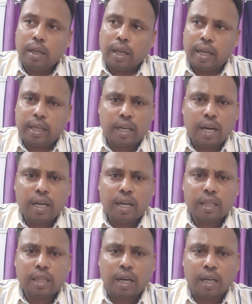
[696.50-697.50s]

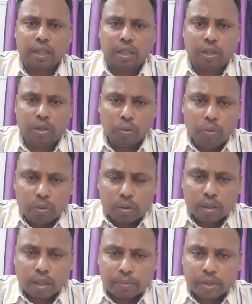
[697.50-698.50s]

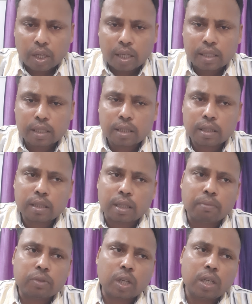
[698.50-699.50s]
1832, some says
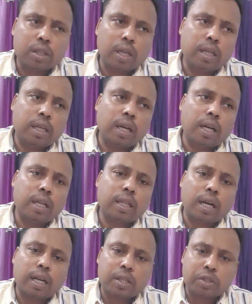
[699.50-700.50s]

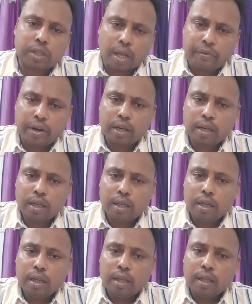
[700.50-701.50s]
1837,
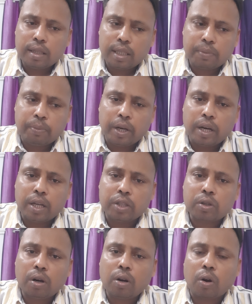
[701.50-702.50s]
this period
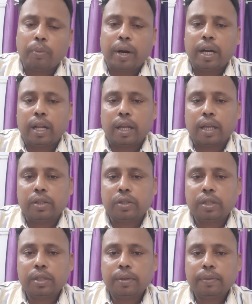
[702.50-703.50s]
is called Romantic
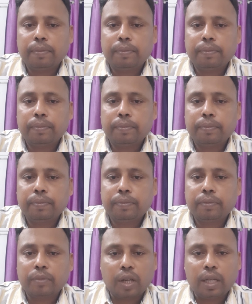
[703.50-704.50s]
age,
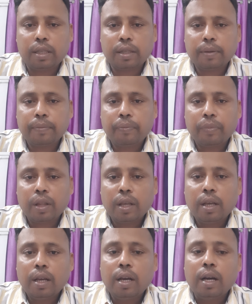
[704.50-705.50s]
right?
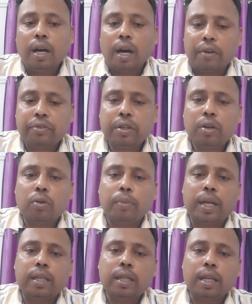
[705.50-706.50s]
After
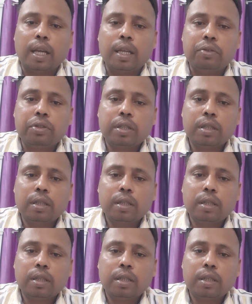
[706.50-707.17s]
Romantic age,